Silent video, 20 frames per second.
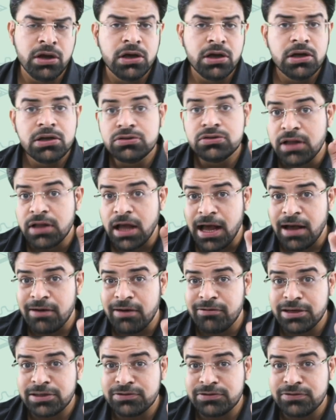So the
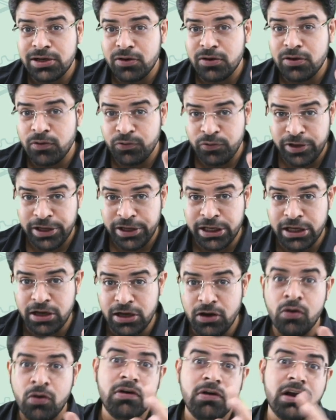average value of v
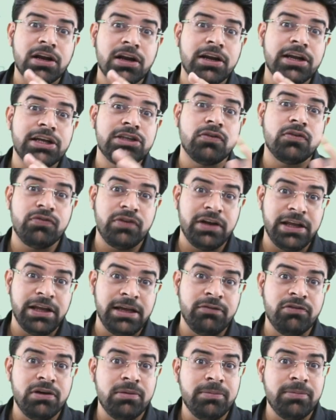over a range of t
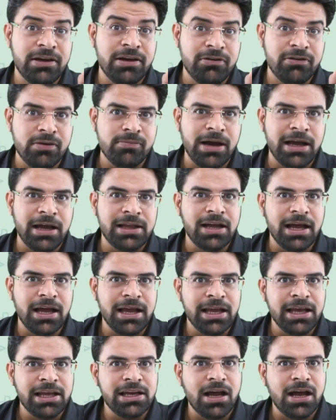will be given by the
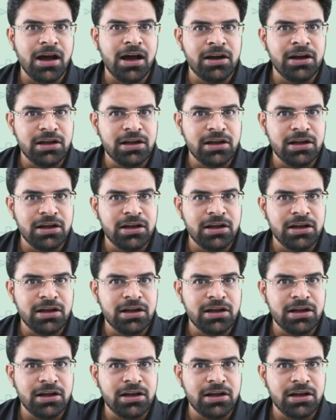area under